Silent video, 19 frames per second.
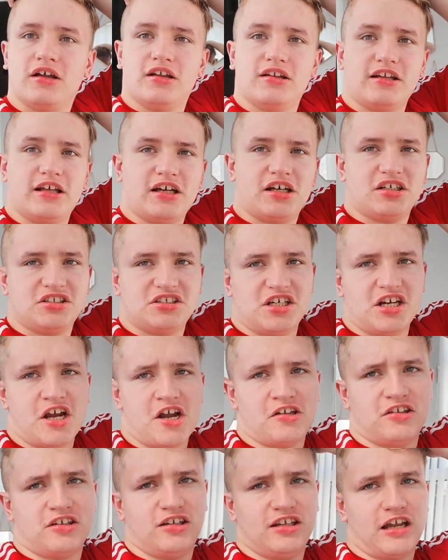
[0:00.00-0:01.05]
last year
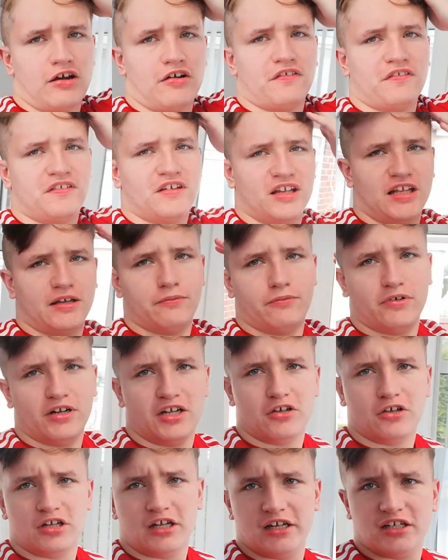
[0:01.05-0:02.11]
I did the outside like really
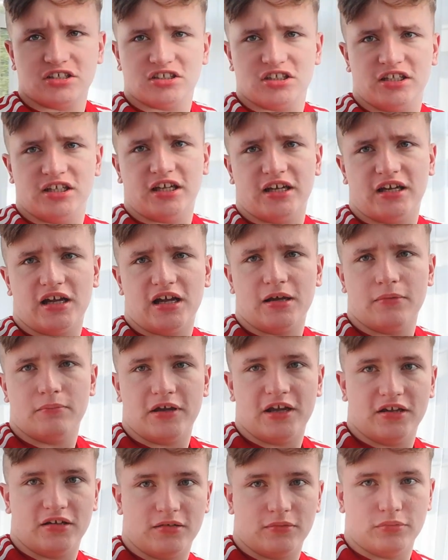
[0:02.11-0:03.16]
good actually. Like I
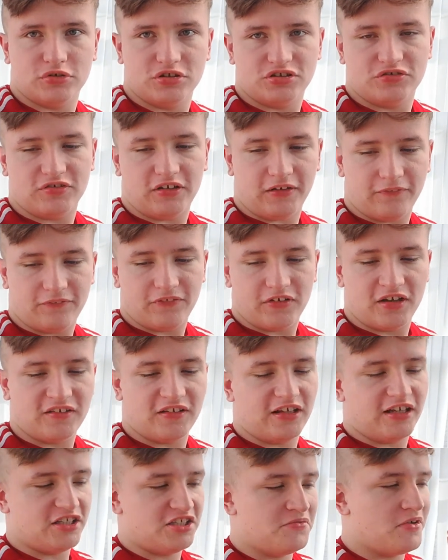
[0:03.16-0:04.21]
made a bunch of like things.
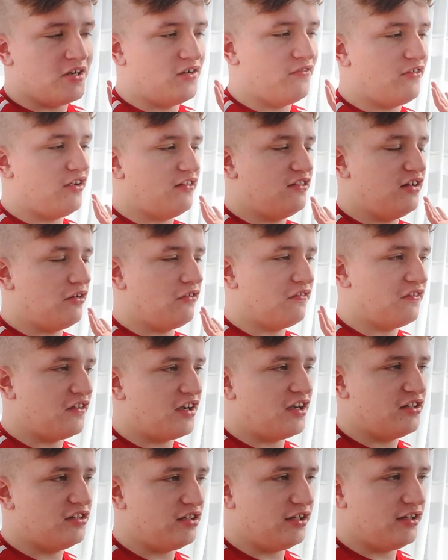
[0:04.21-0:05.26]
I actually renovated the
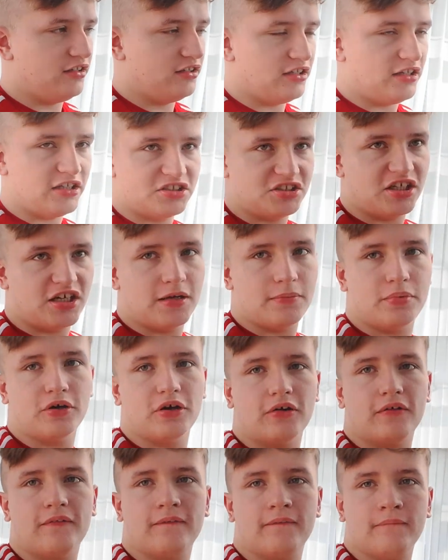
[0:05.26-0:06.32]
outside like last year,
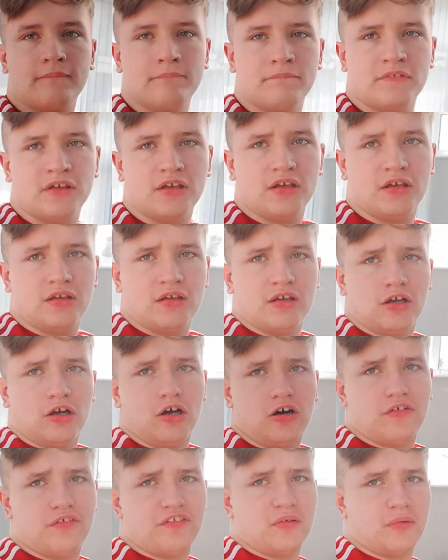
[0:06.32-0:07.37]
but
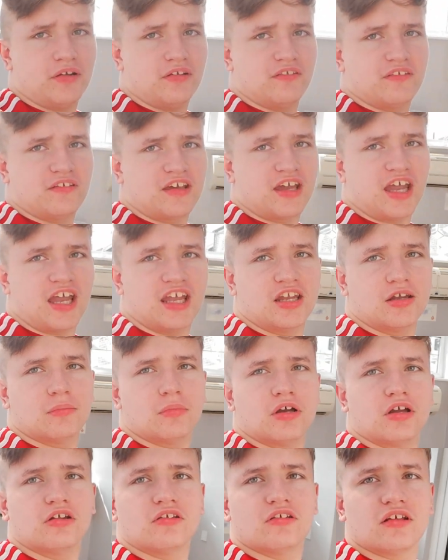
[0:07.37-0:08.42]
obviously winter came
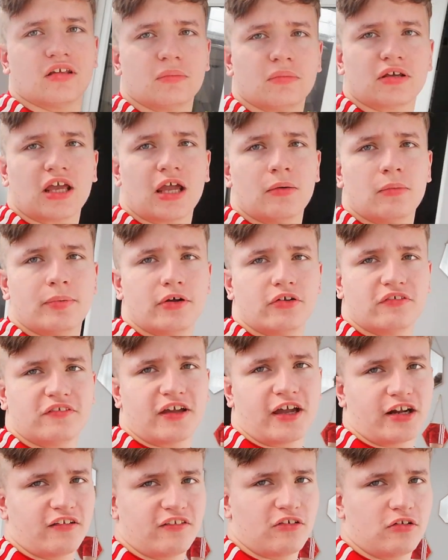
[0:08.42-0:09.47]
and it became a bit
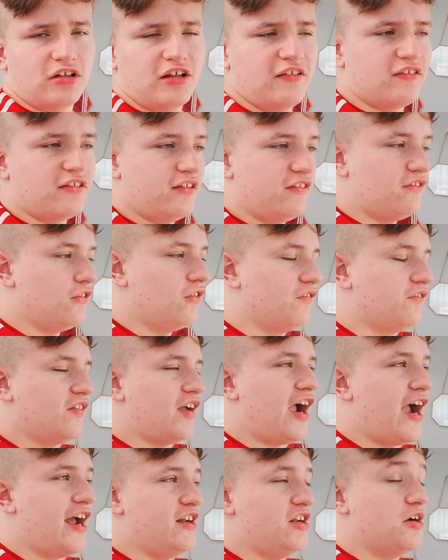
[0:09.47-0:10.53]
untidy, so I need to like sort of
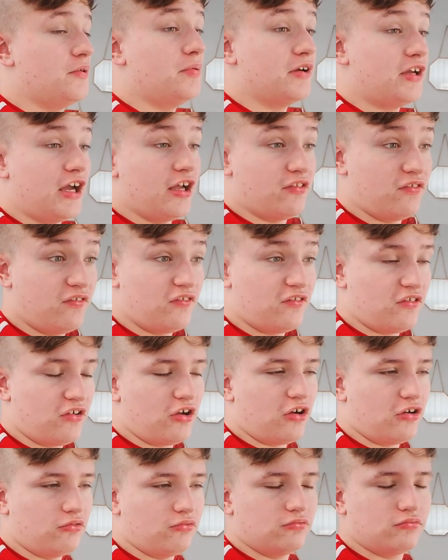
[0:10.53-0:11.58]
tidy up again.
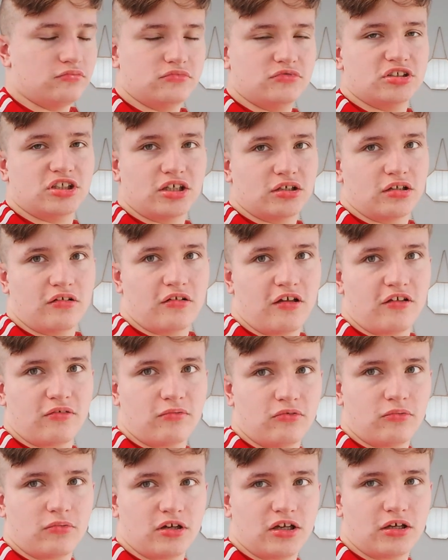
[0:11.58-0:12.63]
So yeah, that's what I'm
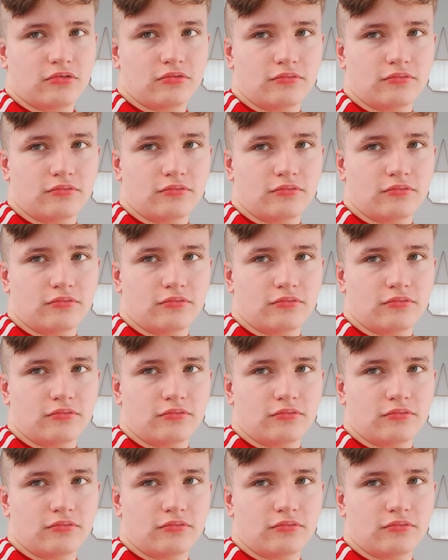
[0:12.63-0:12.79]
doing now.